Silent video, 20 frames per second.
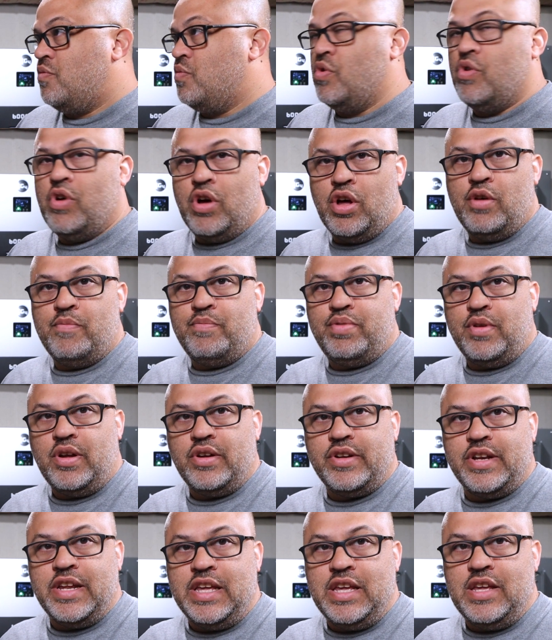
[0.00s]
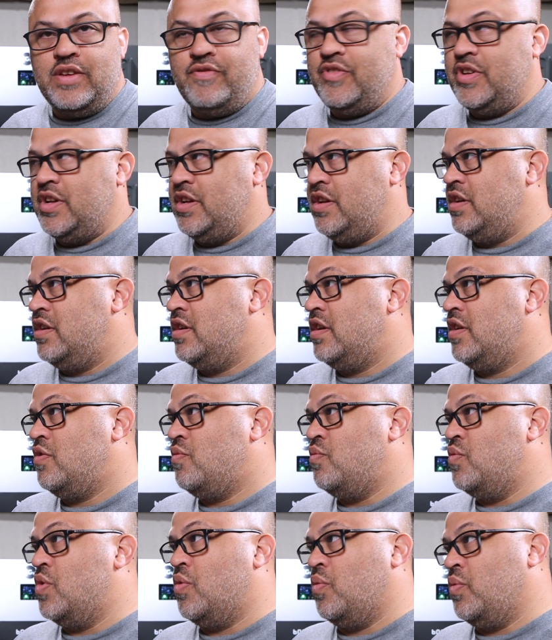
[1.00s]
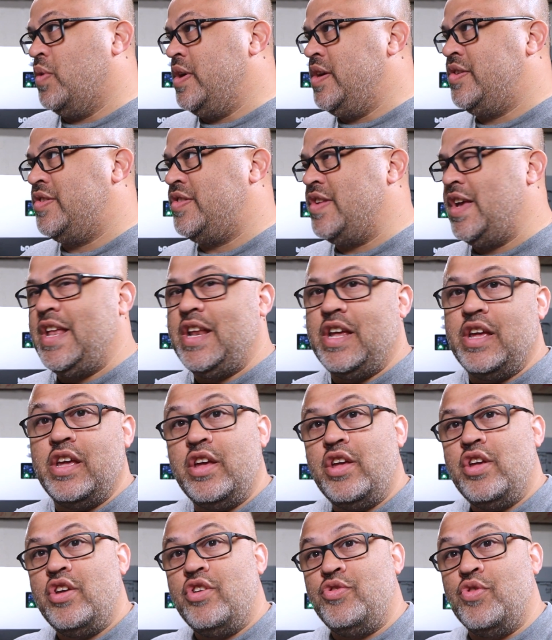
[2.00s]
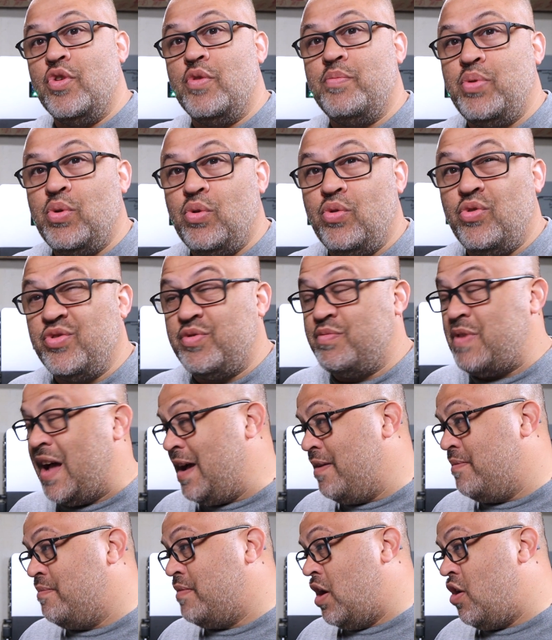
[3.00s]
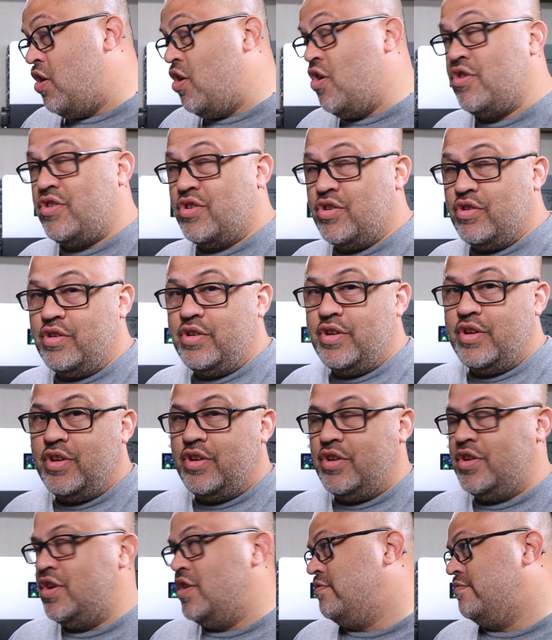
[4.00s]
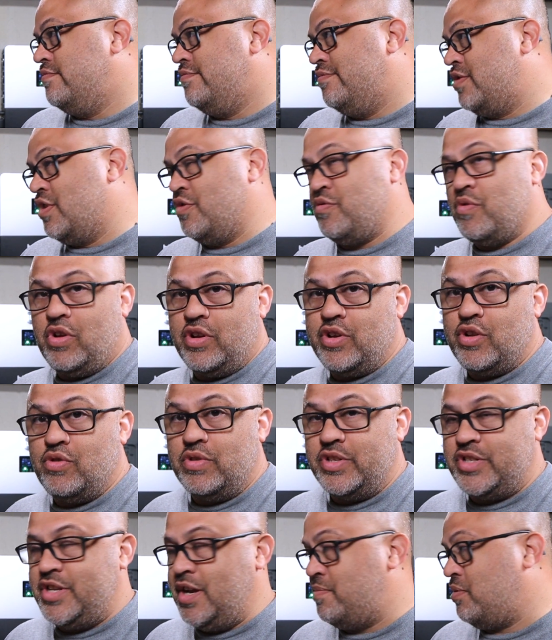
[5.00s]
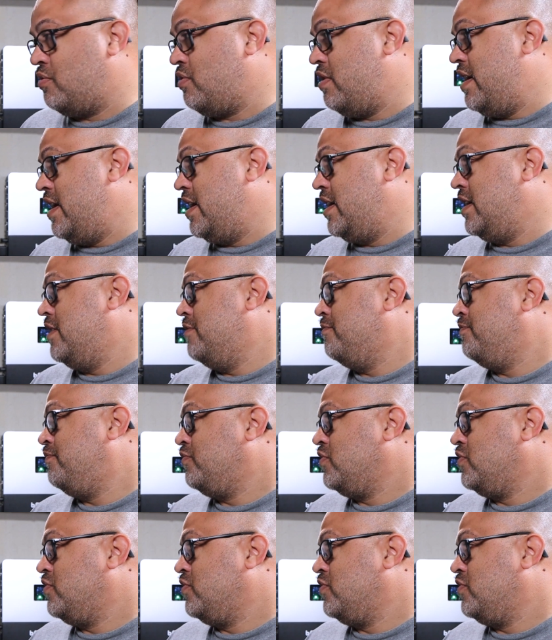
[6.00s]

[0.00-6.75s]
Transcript: We'll unplug the EV. We'll reset it so it pulls harder, you know, because we're only doing it temporary.